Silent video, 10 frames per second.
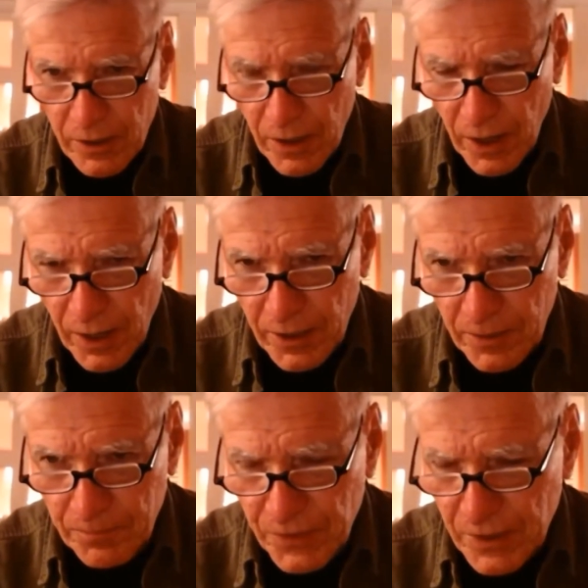Um,
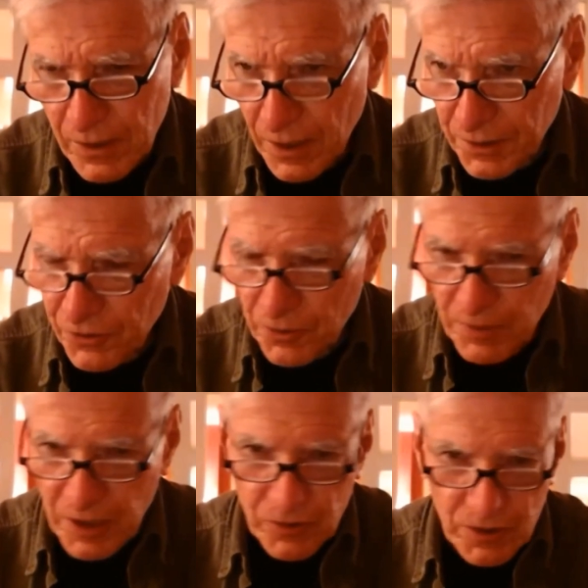another
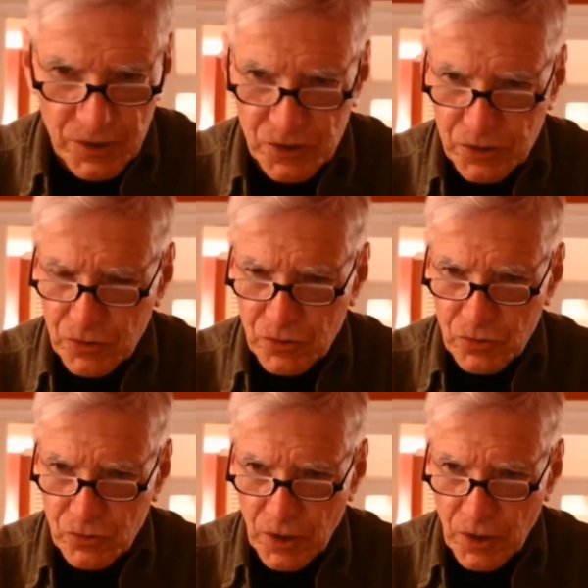method is to